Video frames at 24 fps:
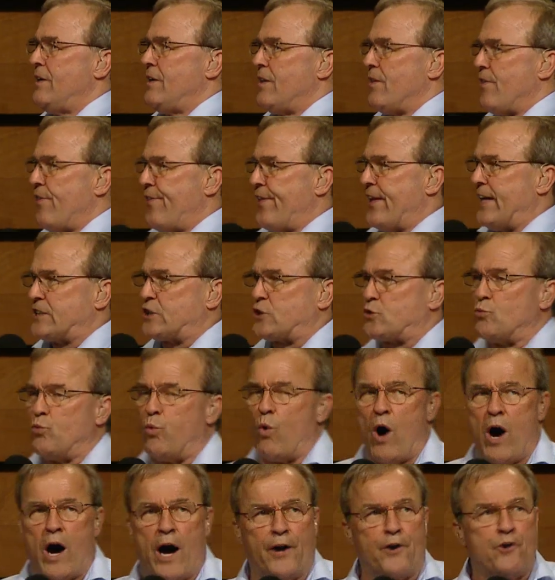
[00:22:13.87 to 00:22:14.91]
this
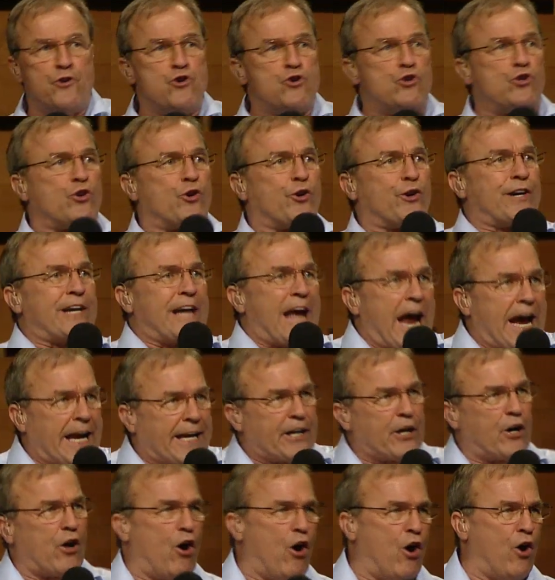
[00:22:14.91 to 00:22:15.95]
one who
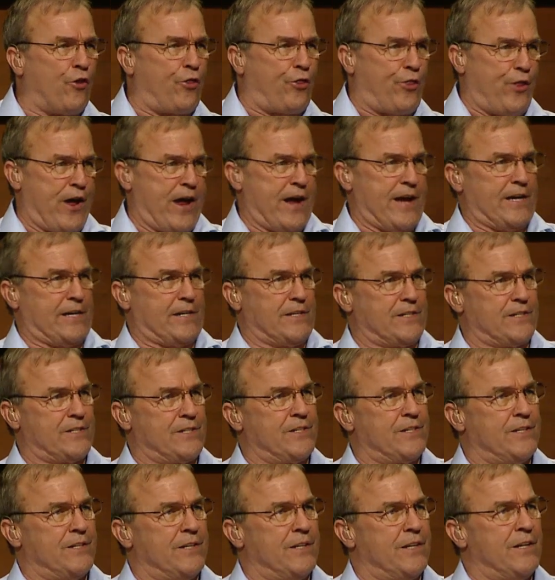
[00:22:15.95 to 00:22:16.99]
created all things,